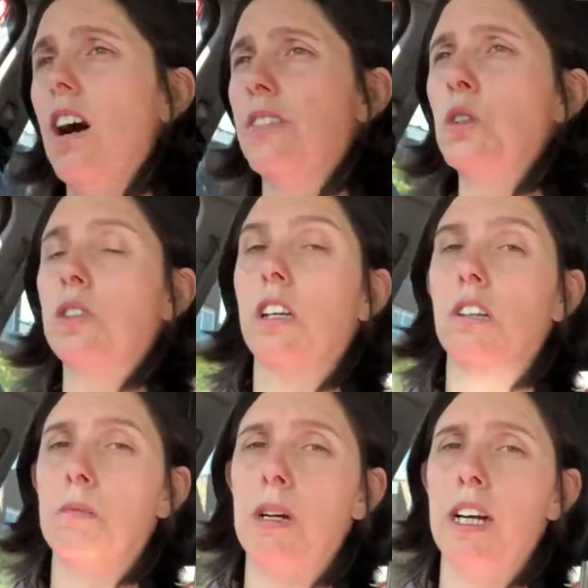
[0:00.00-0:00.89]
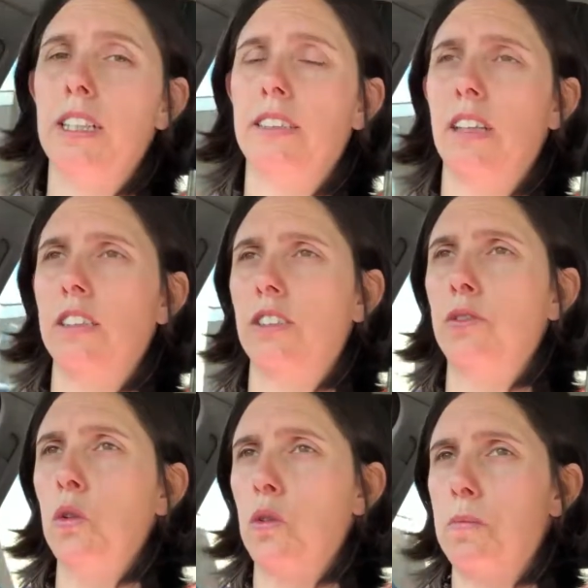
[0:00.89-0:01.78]
I've also got my son's
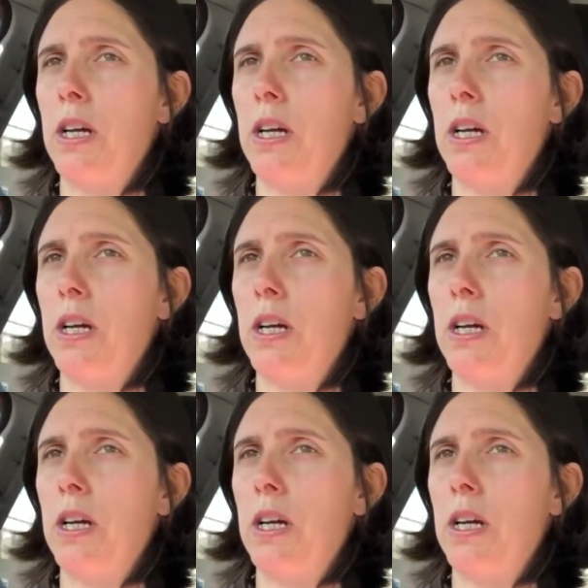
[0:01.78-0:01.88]
fourth